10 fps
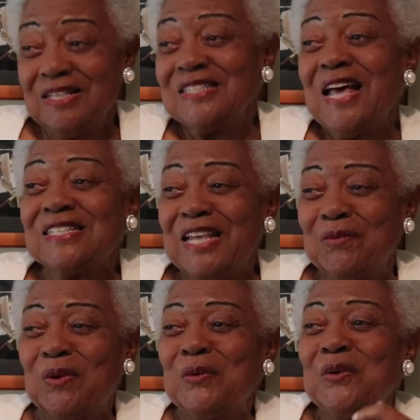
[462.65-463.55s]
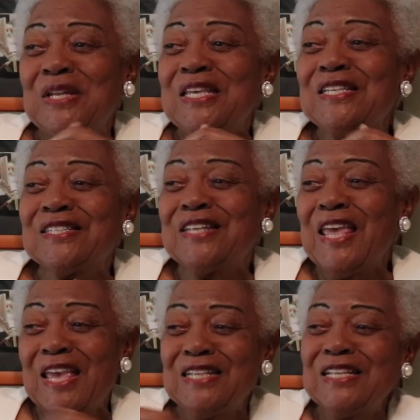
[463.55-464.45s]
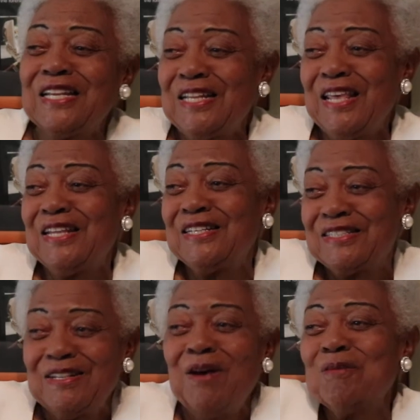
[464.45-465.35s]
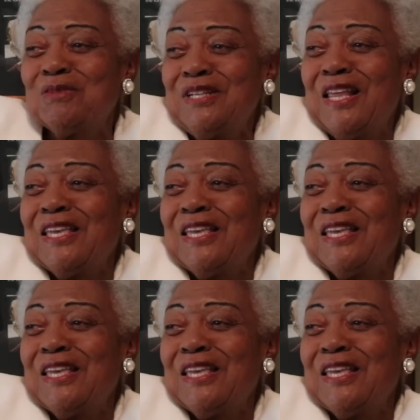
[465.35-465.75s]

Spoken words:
as I said, when he stands and has his arms